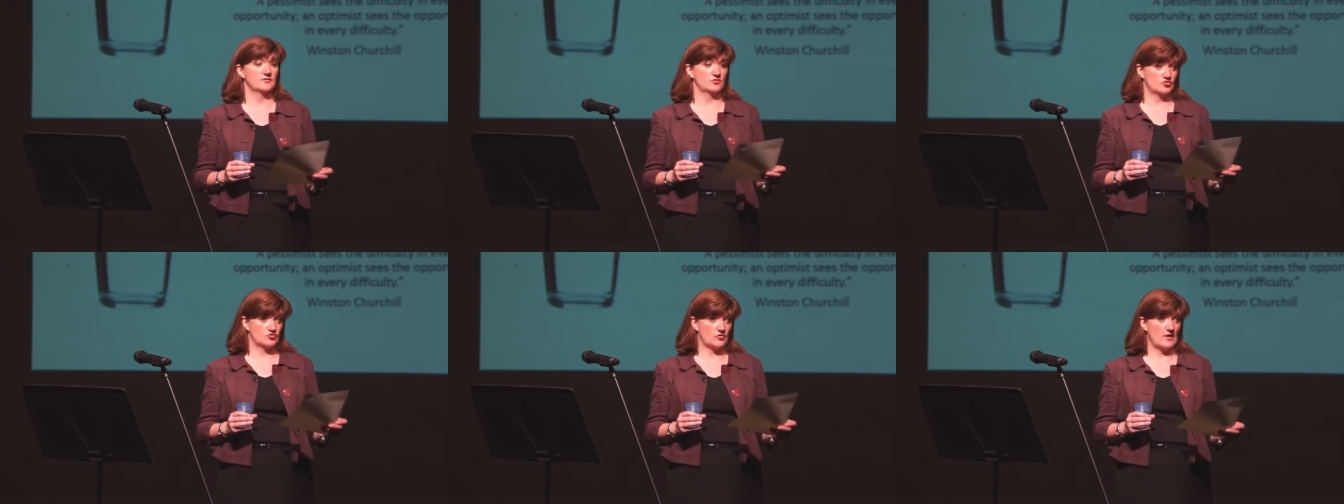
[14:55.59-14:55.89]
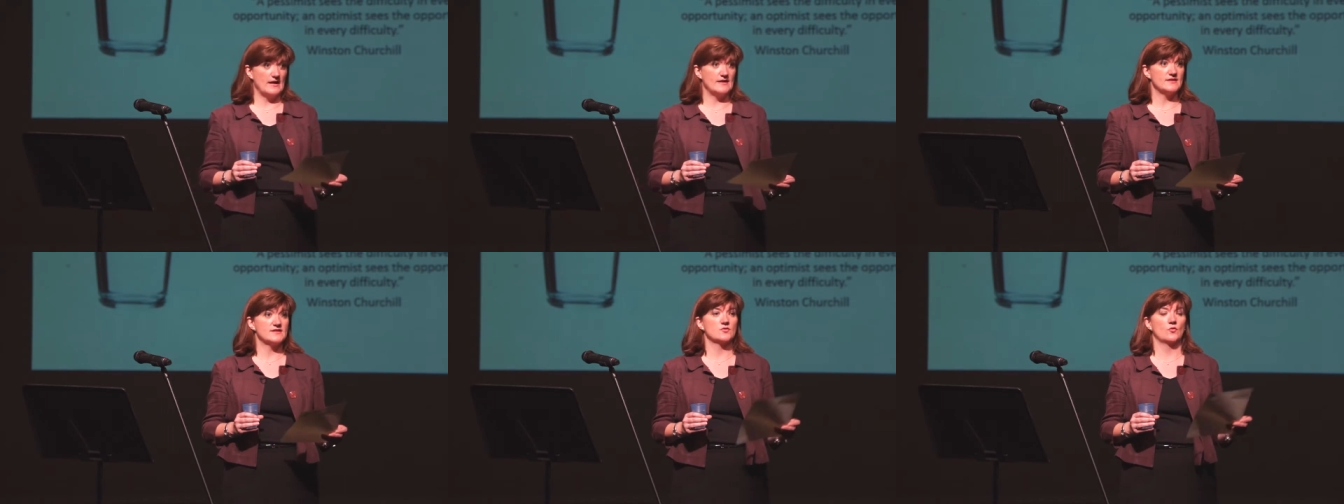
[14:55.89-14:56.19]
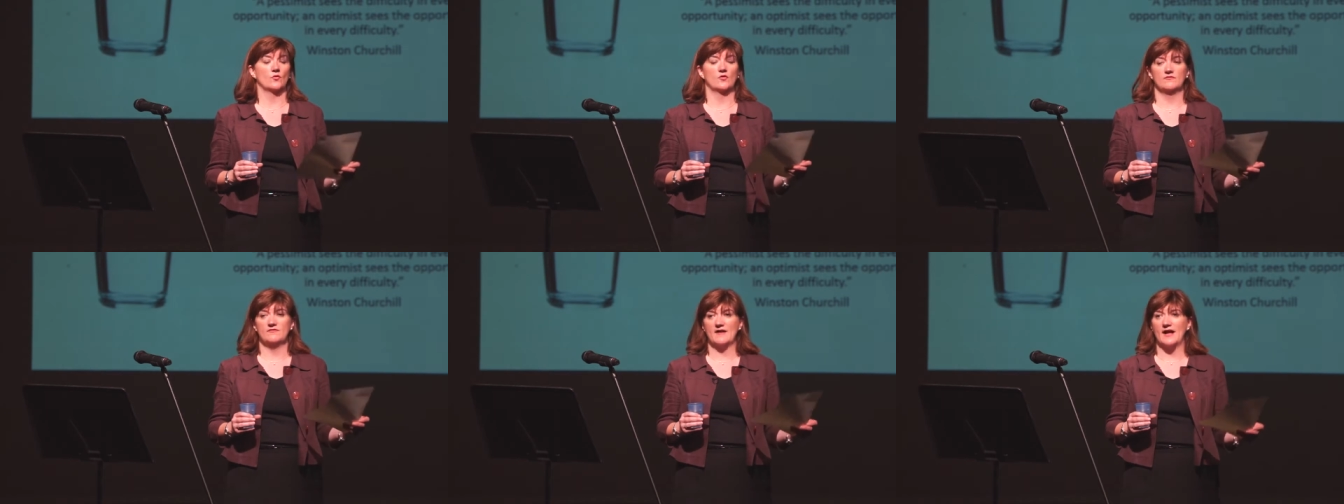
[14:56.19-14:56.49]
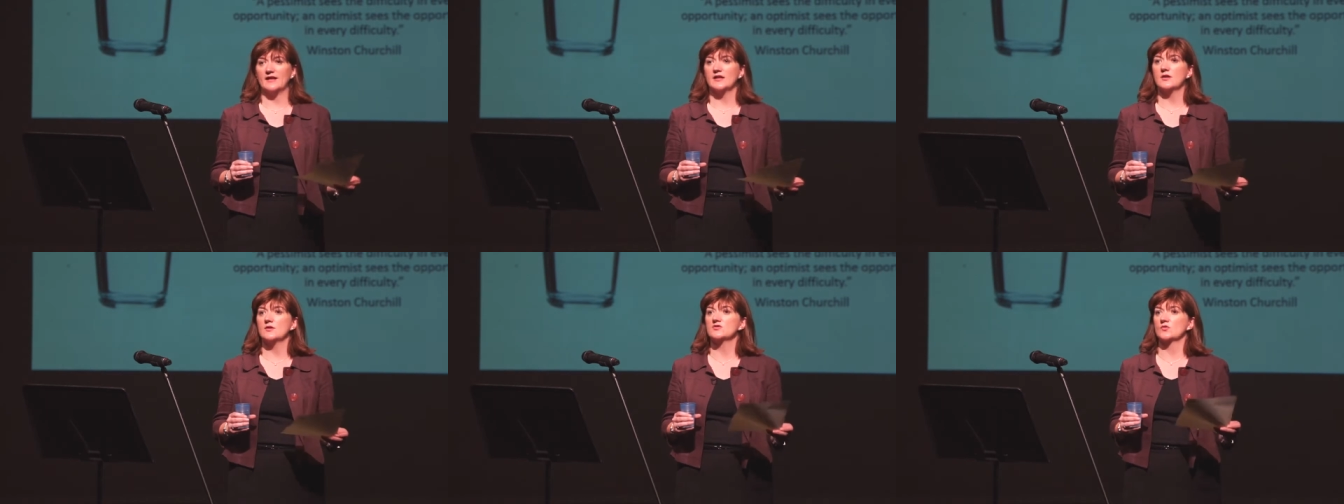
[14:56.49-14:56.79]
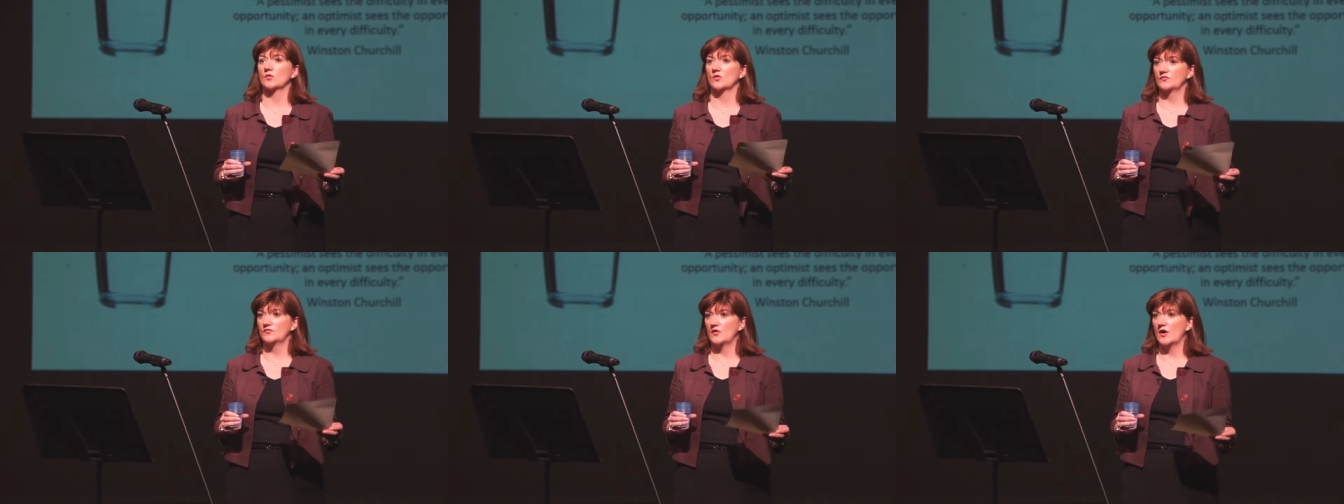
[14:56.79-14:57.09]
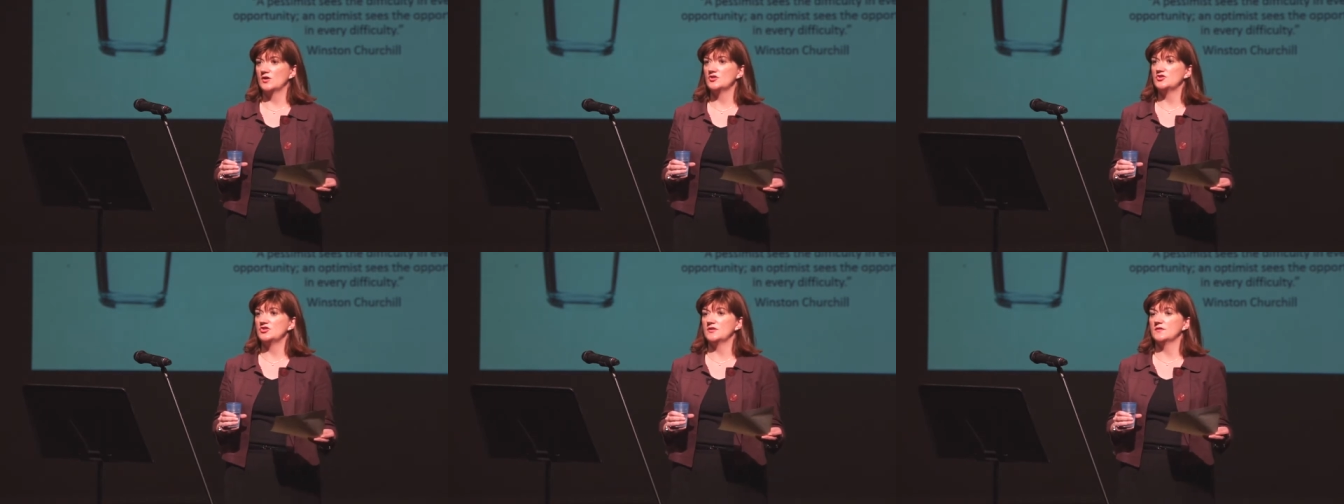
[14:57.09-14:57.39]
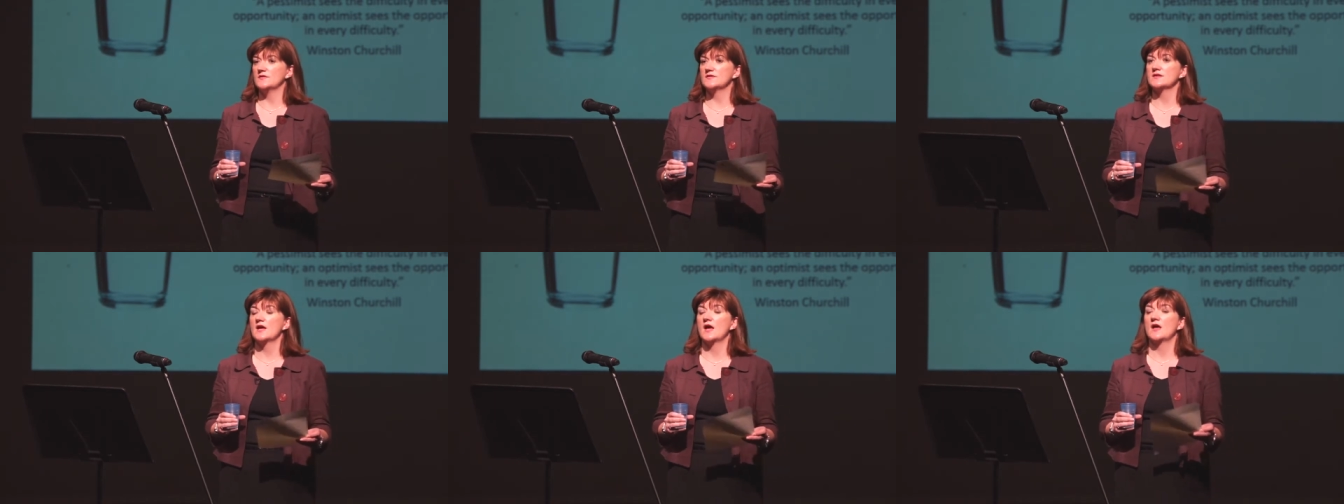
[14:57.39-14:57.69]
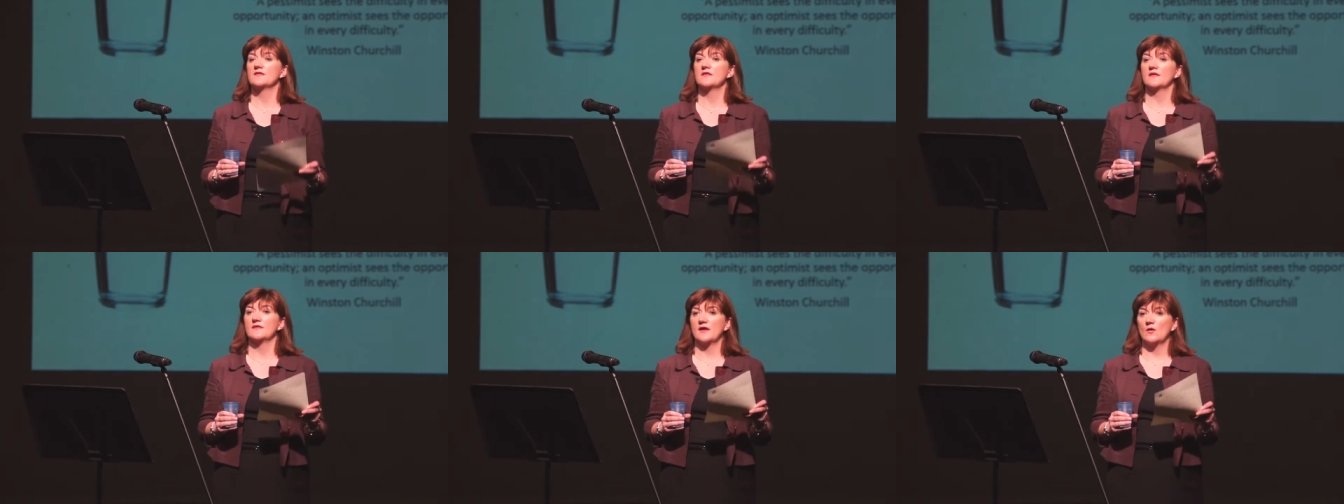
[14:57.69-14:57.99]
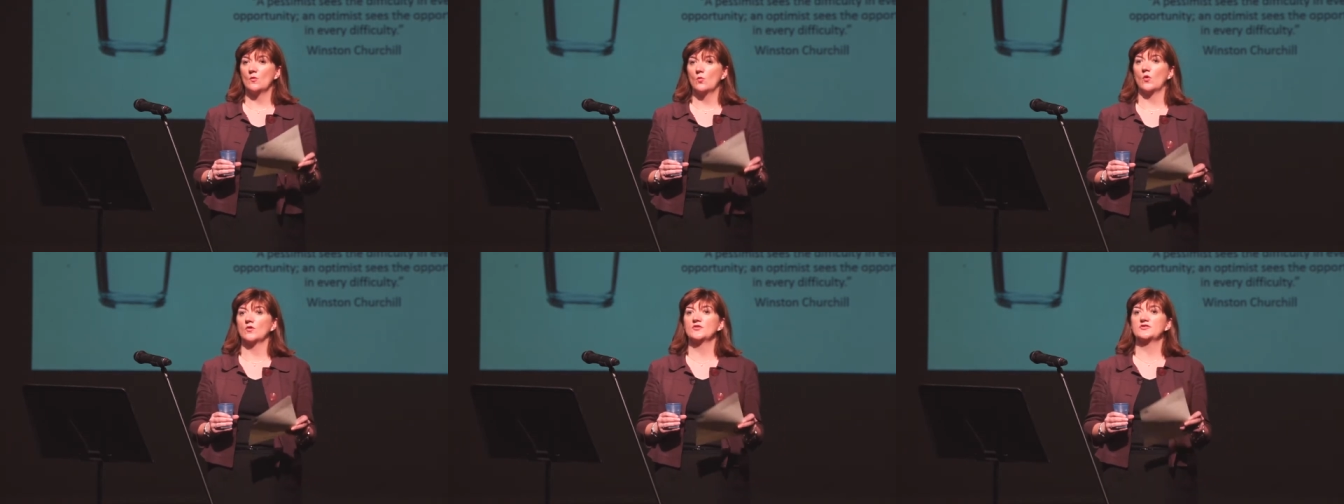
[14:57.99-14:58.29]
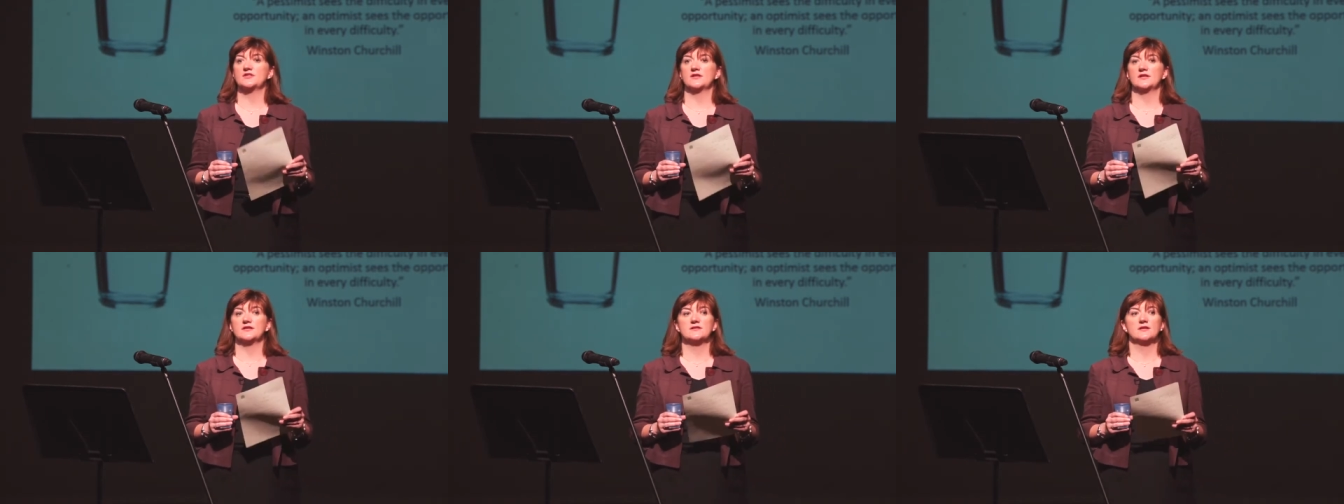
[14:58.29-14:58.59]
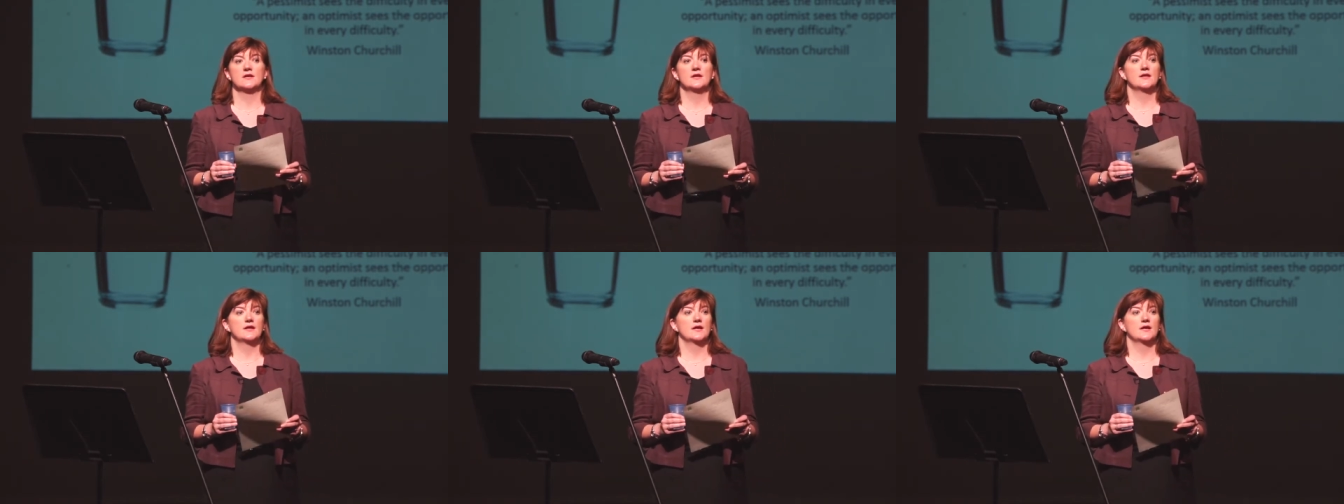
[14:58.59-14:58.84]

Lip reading: the traits or the values or the virtues that they wanted